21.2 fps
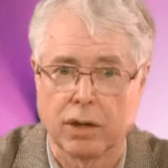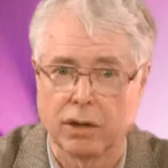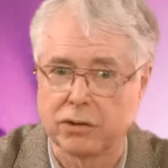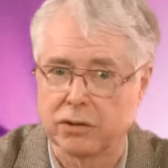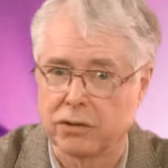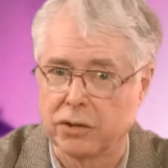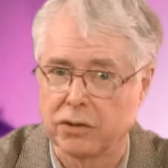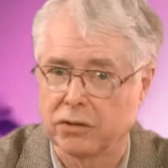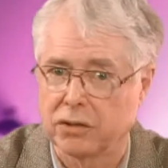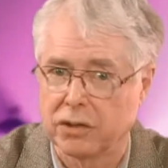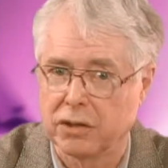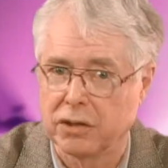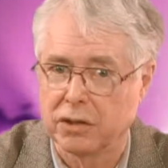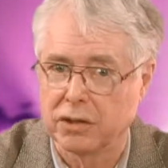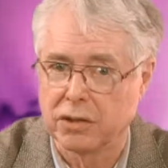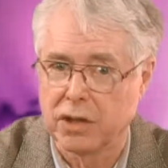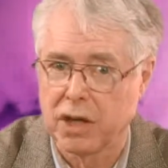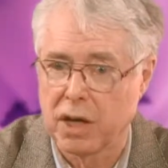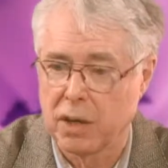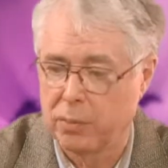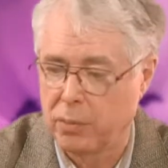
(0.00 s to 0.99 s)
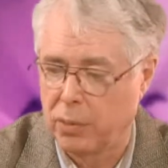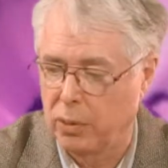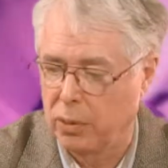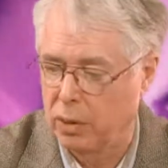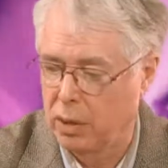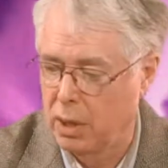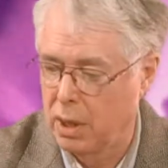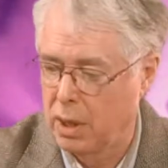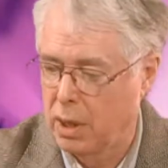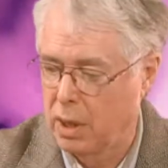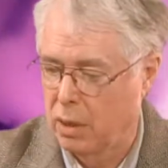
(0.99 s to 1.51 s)
That's just an
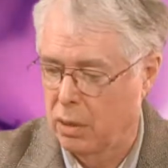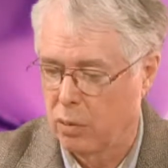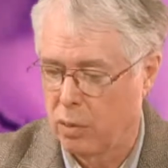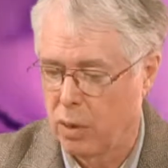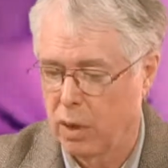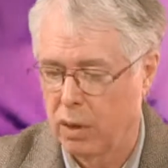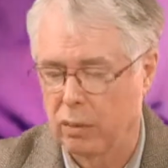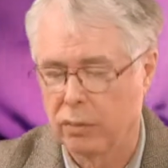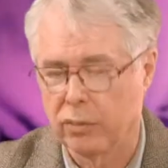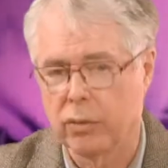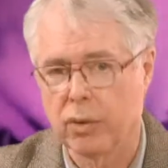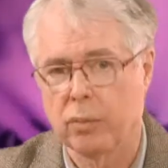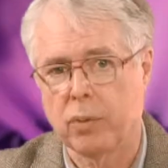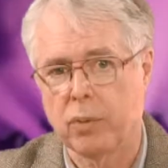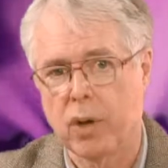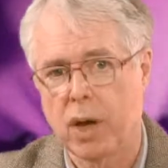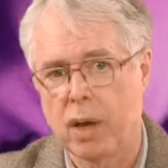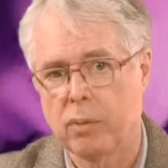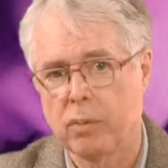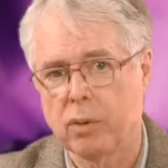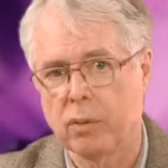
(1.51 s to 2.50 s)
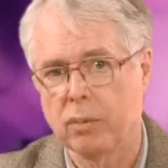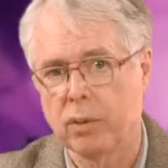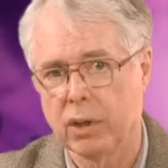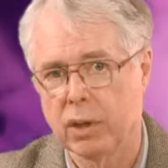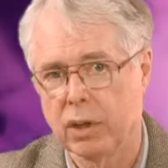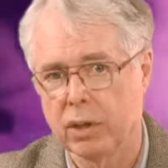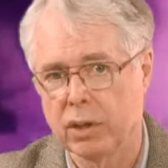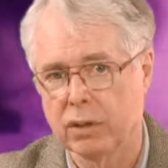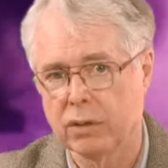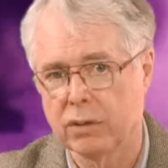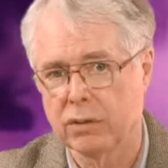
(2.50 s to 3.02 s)
example. Well, the problem
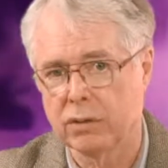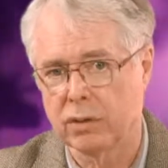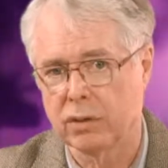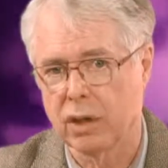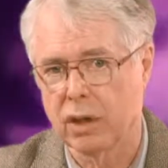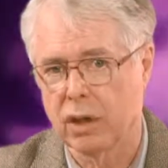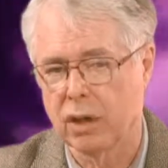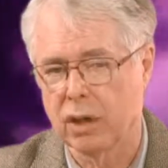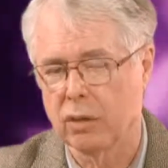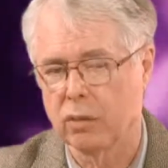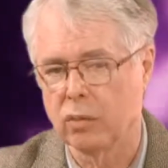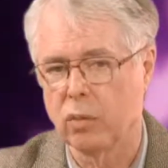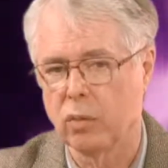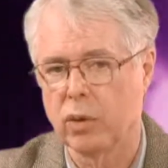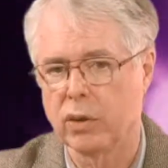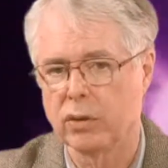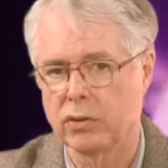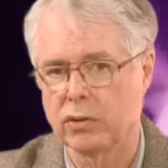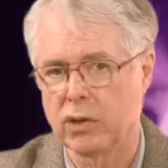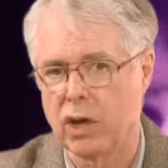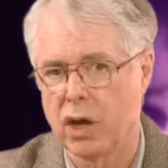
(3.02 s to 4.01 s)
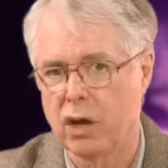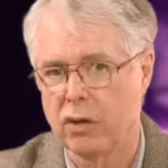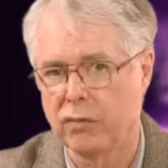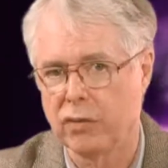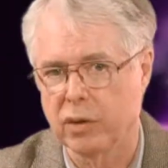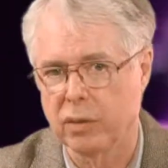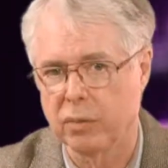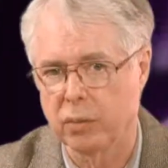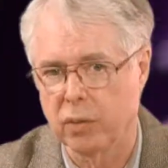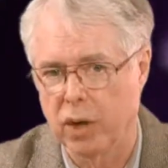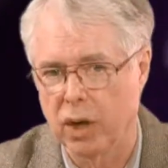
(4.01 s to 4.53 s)
is uh, with
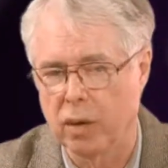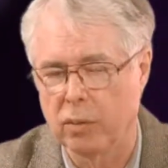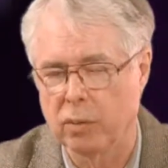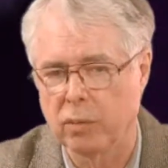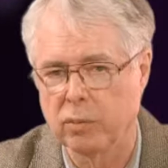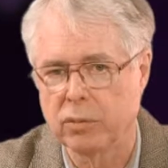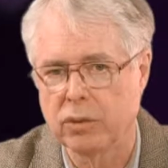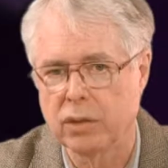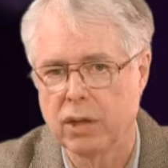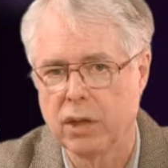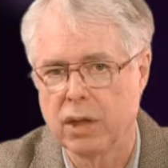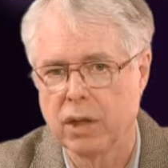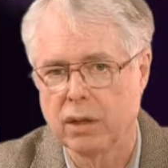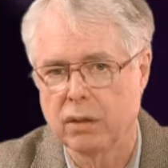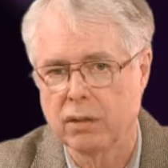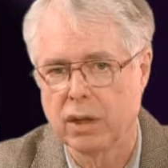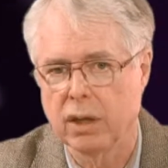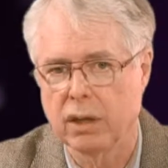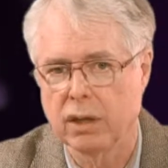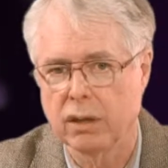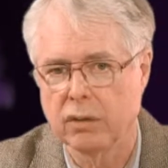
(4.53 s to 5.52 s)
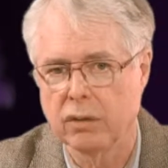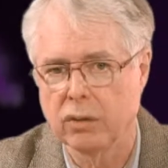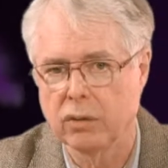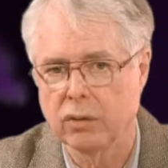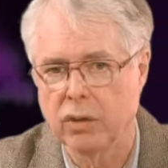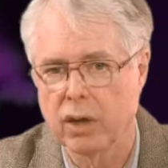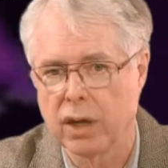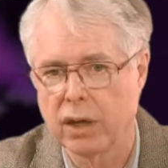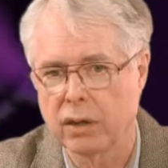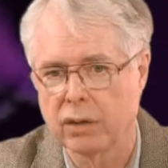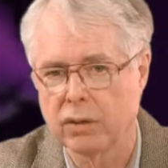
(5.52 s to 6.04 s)
solving problems that in the
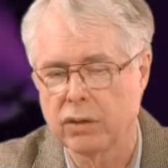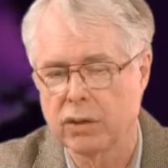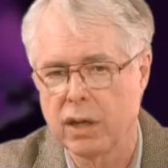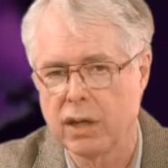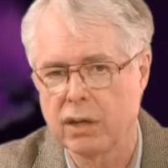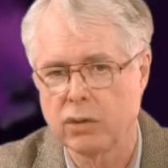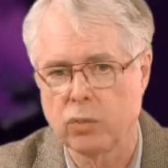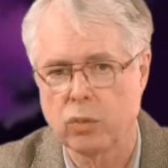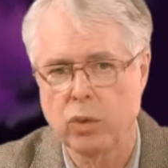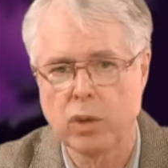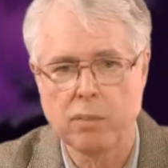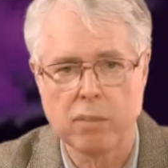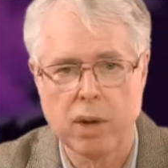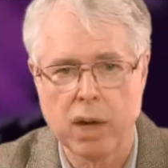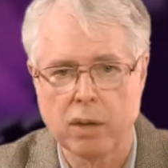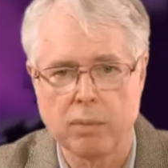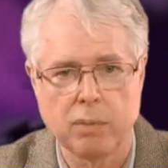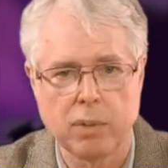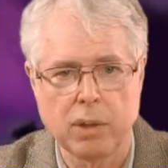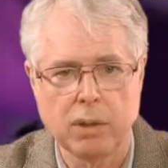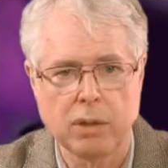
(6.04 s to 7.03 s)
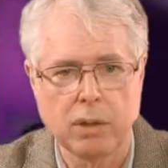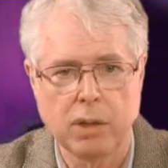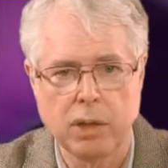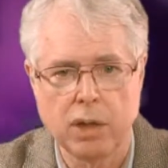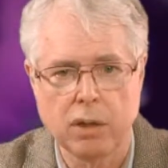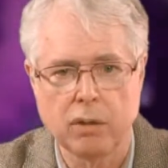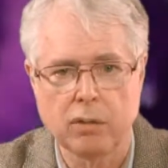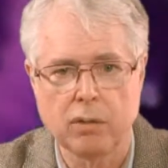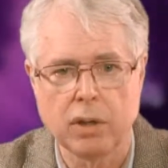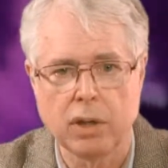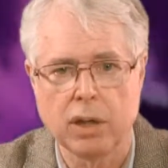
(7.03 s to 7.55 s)
United States, we might be
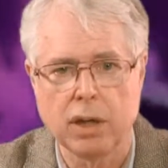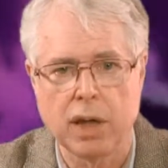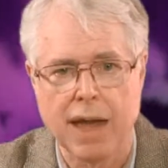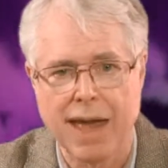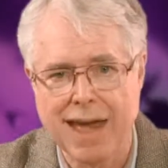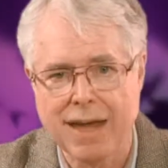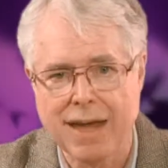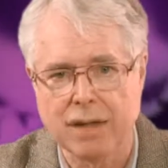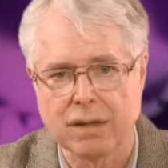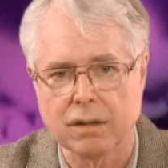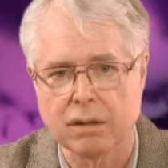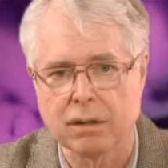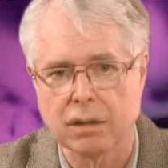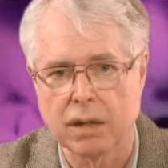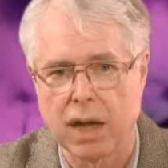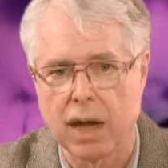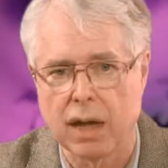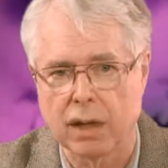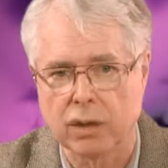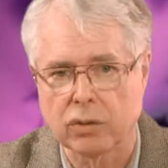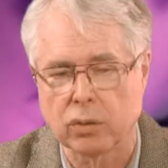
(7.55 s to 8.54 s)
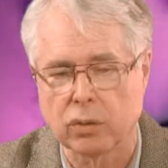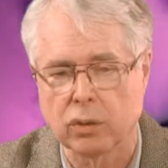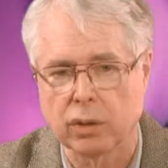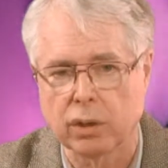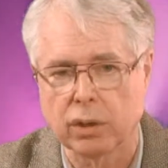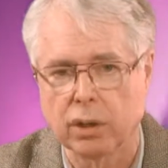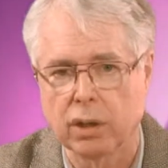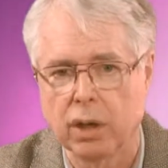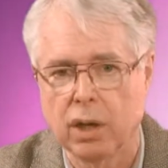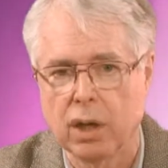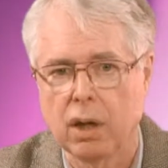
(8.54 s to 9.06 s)
near the end,
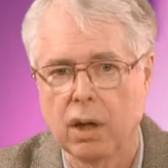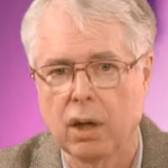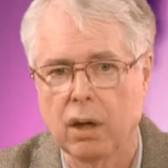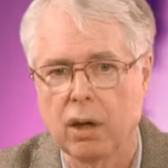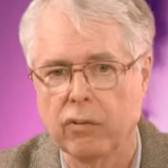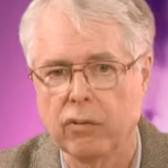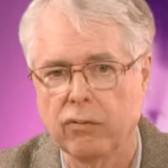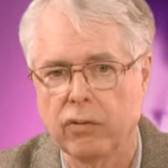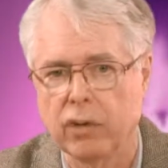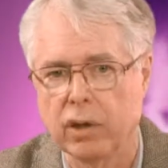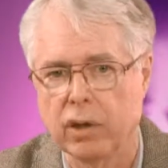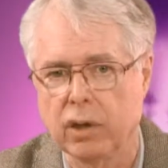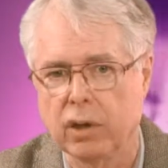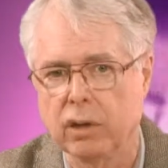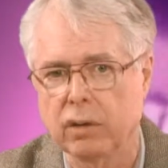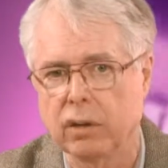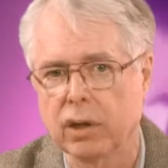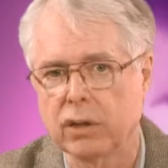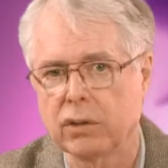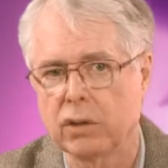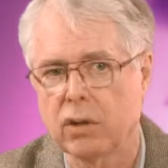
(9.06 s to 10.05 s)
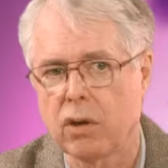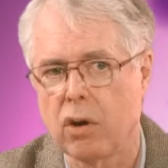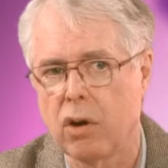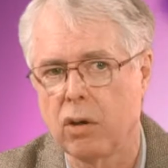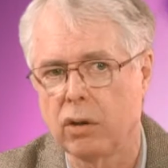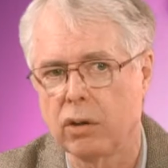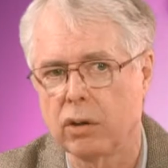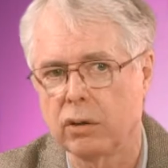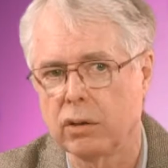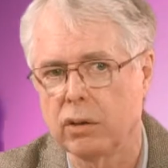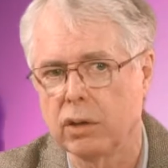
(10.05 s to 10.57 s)
actually, of the, let's
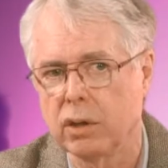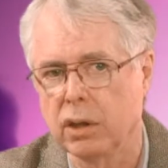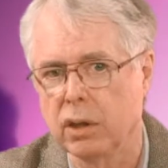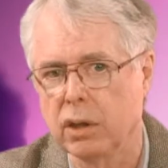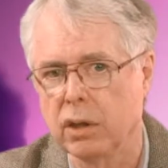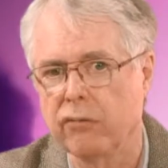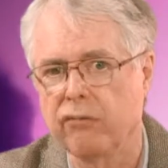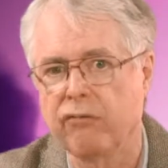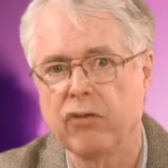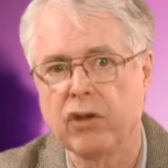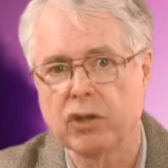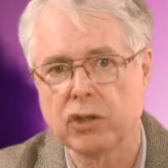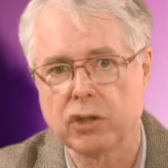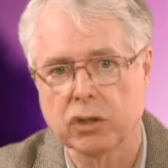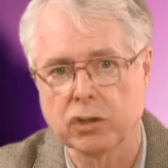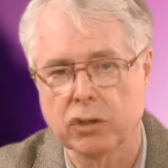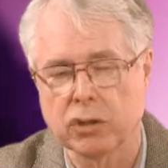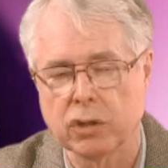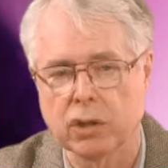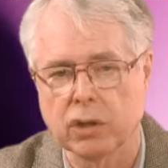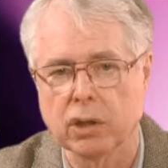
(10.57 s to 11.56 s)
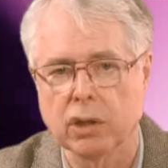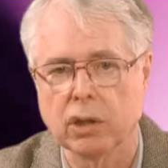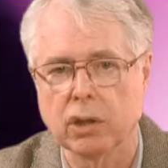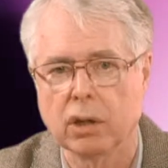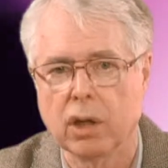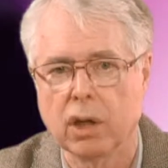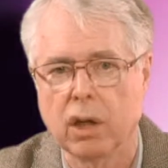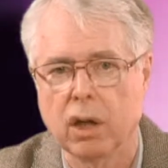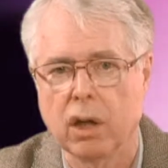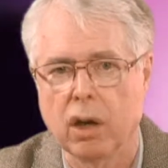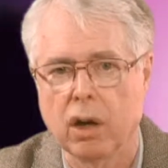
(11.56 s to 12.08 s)
call it the
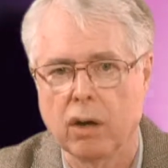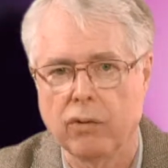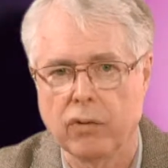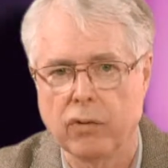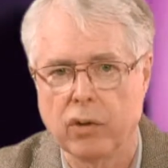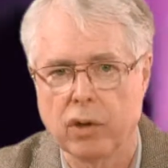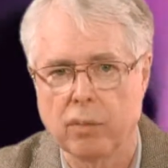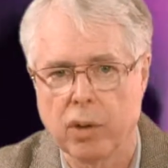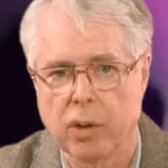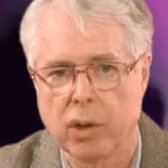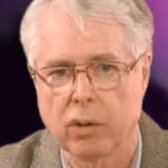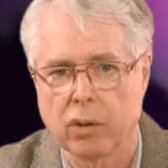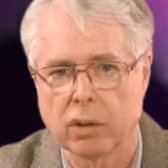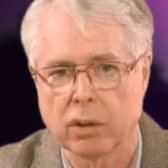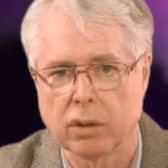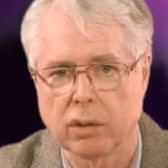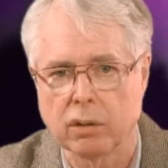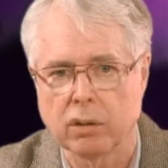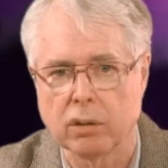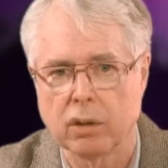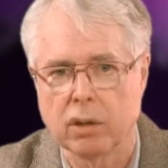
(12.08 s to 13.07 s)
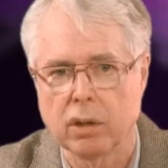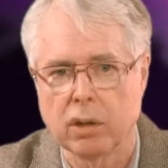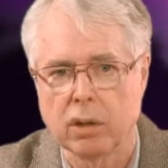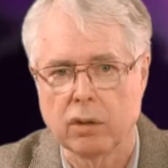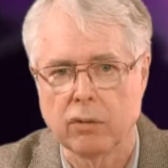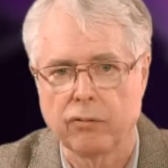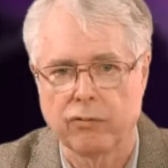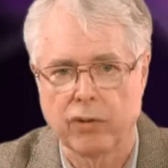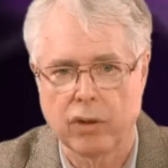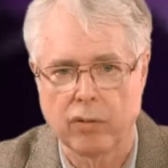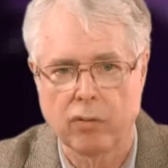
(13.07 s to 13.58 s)
efficiency of the American
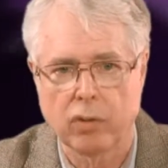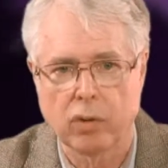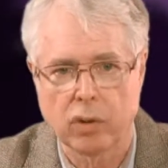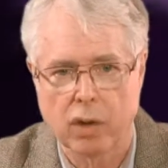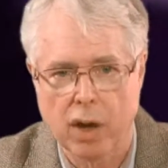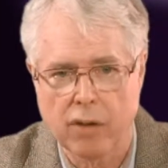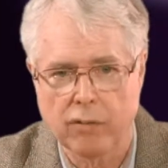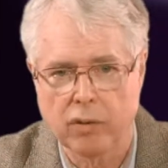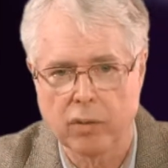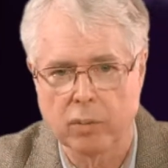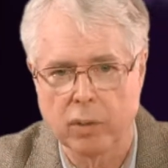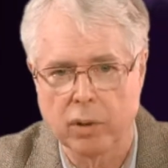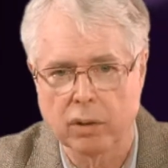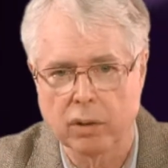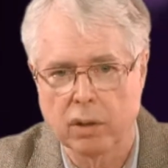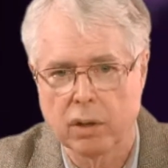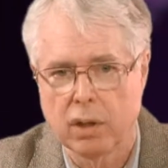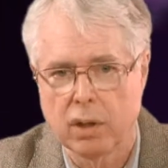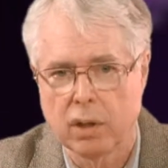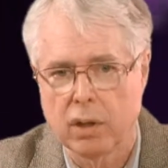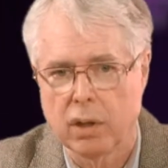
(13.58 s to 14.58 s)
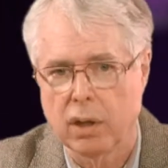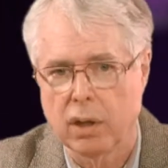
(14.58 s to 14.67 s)
federal government.